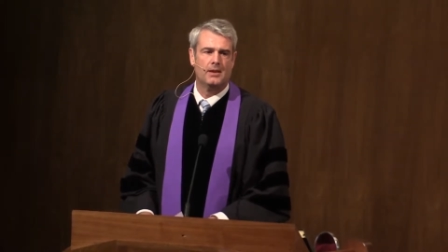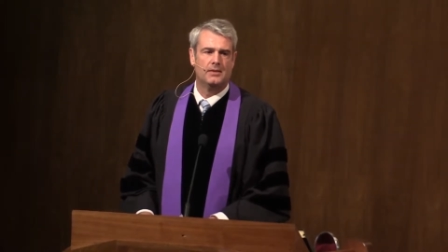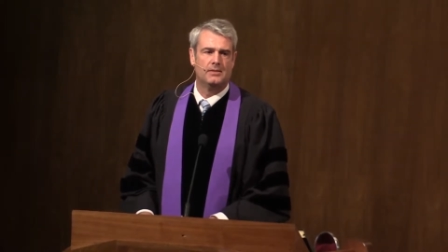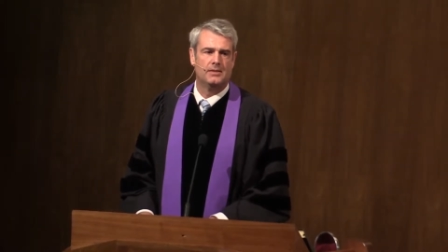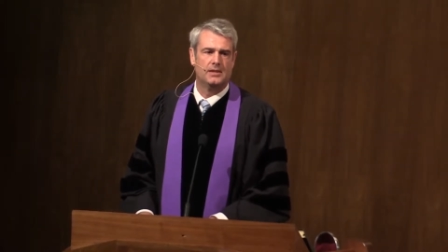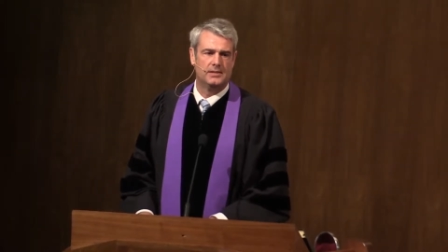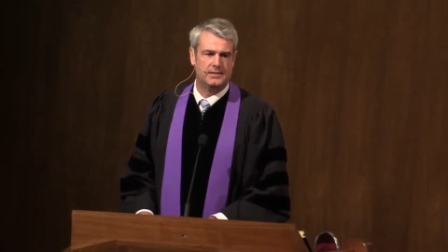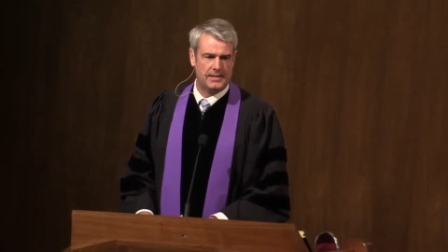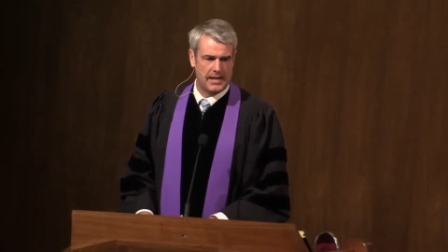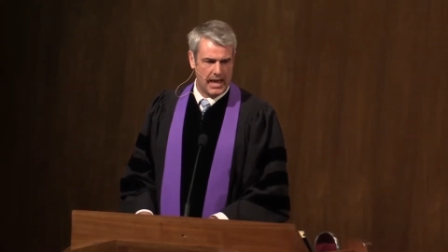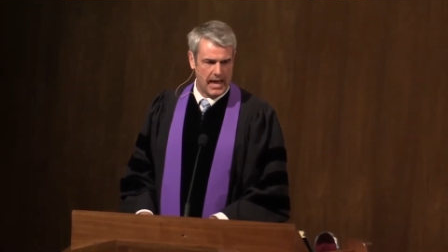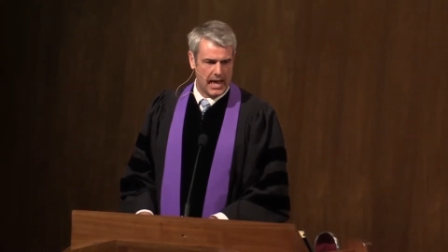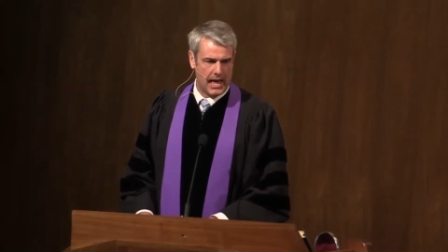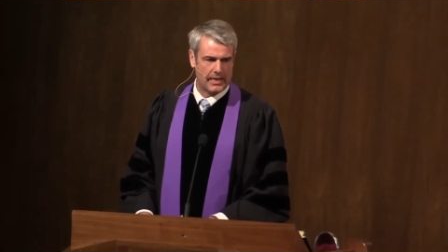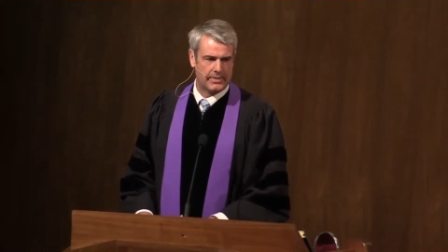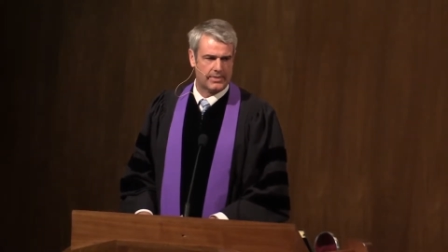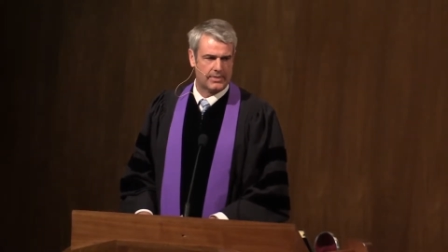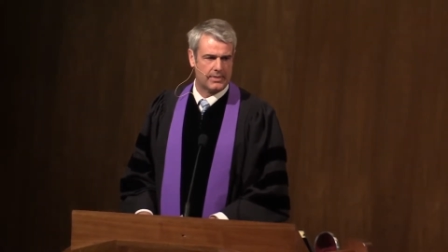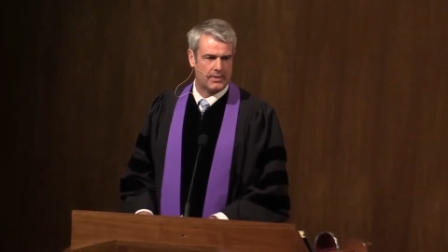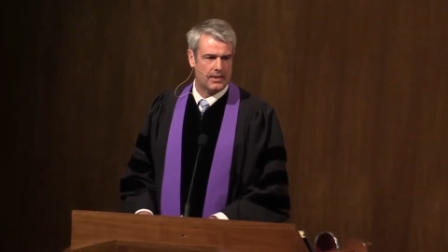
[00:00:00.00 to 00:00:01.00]
the
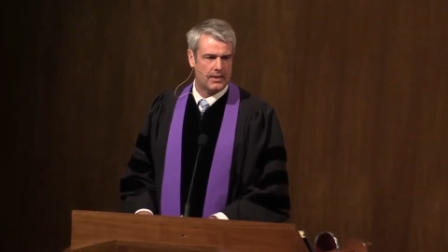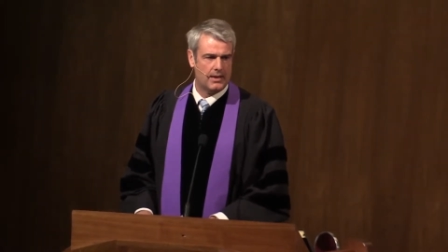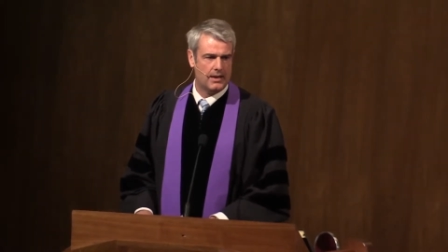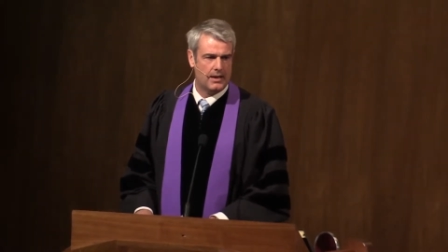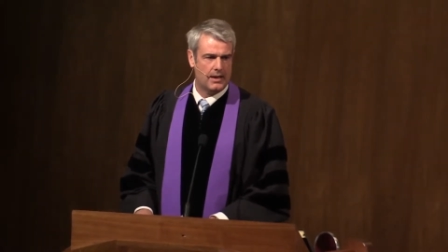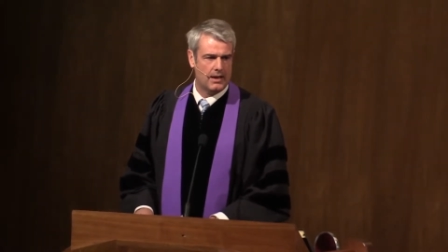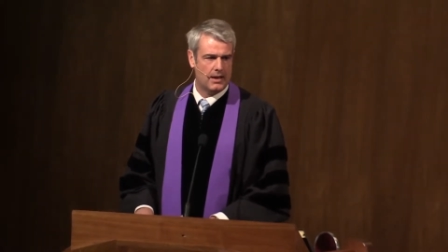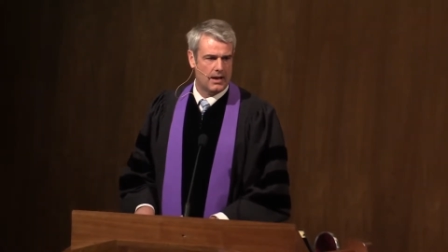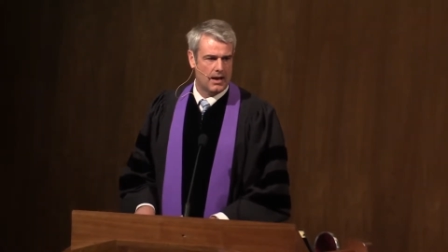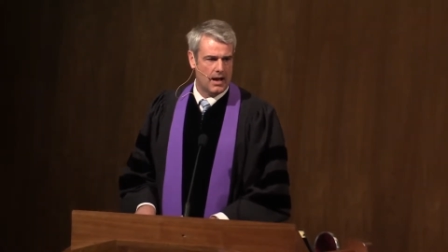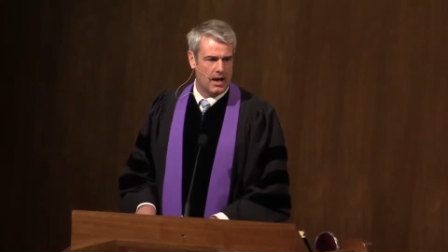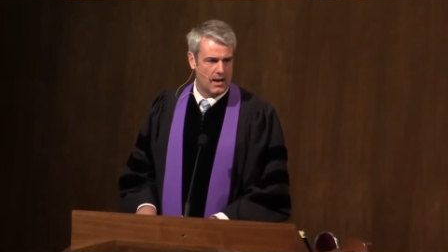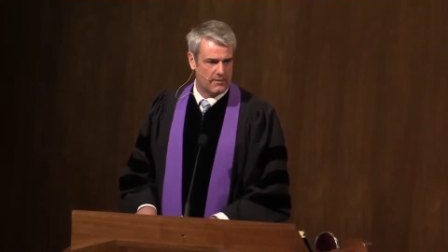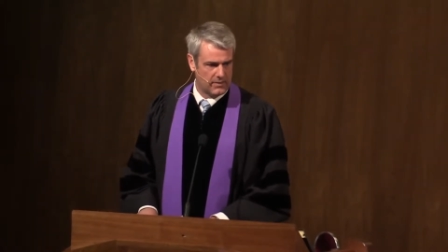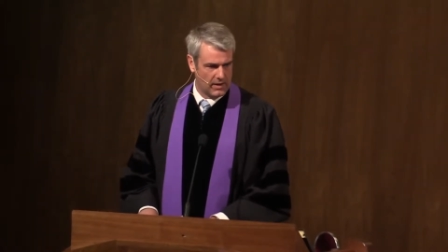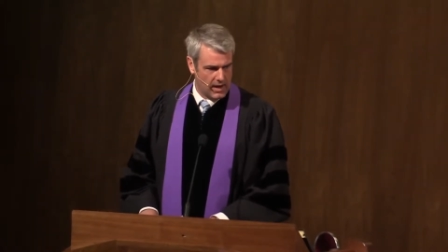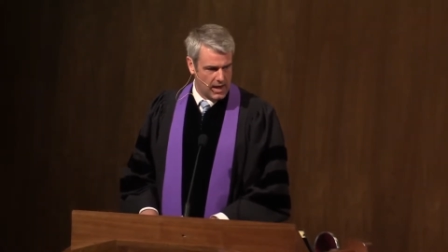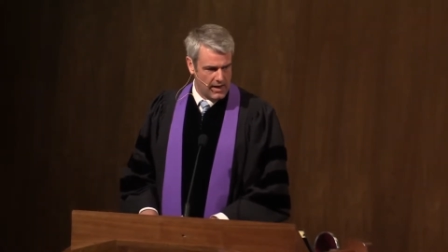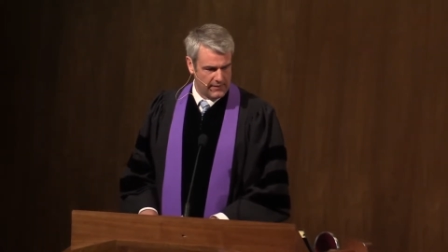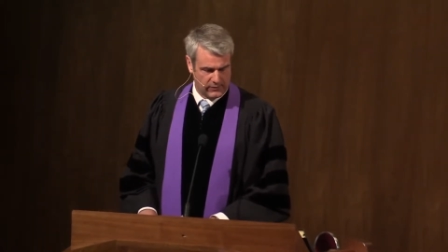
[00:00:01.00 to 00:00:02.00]
death of a
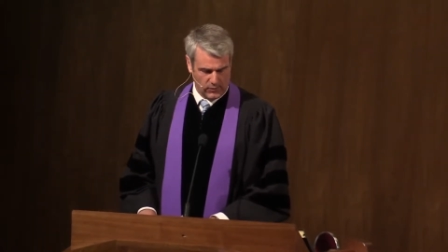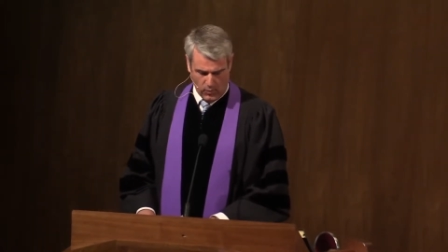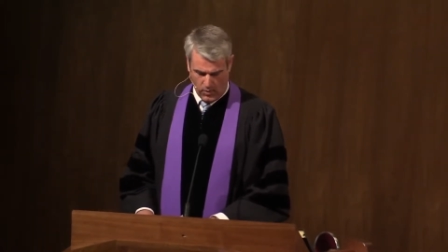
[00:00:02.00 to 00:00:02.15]
loved